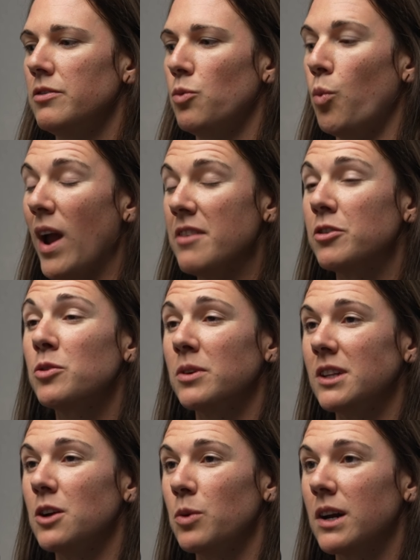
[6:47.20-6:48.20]
waver
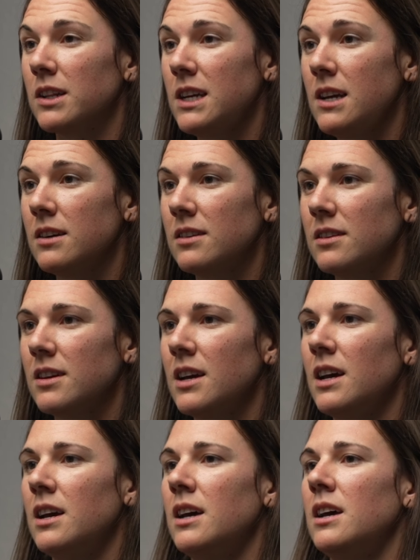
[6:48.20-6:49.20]
really quickly. Mm-hmm.
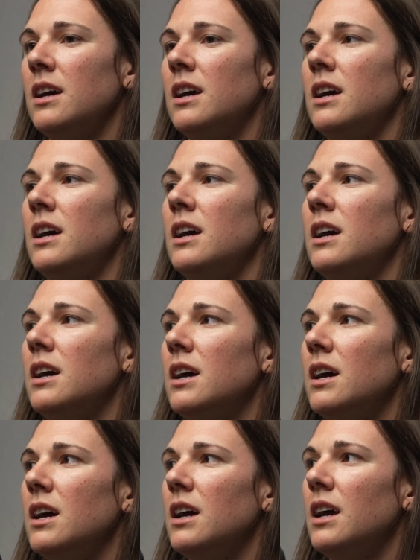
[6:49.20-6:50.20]

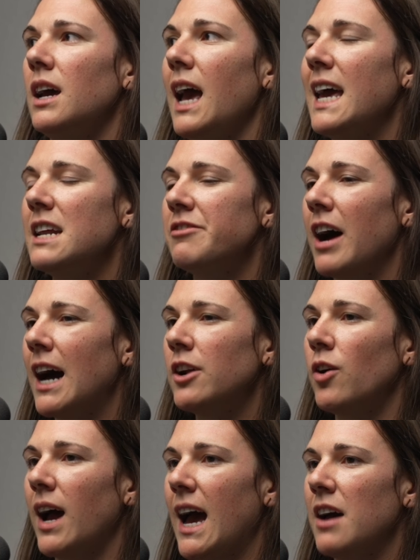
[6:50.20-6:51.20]
And if I
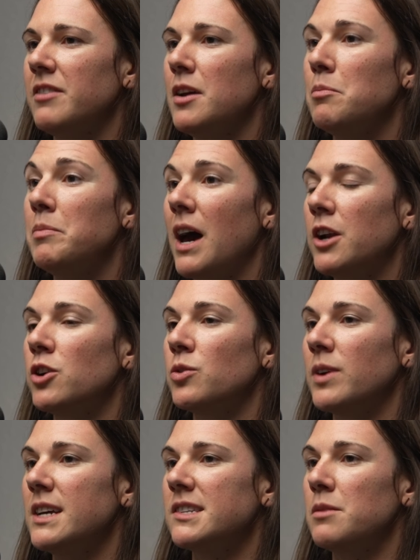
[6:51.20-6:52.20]
don't have a better
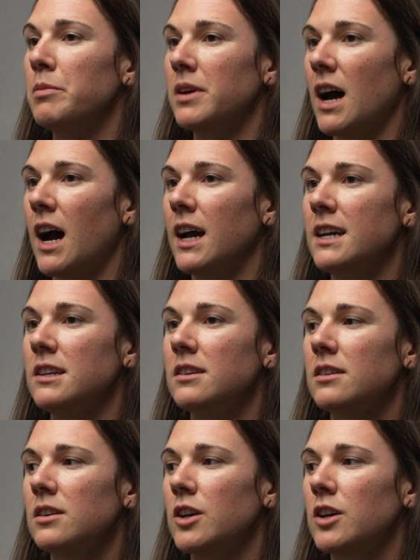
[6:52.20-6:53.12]
reason behind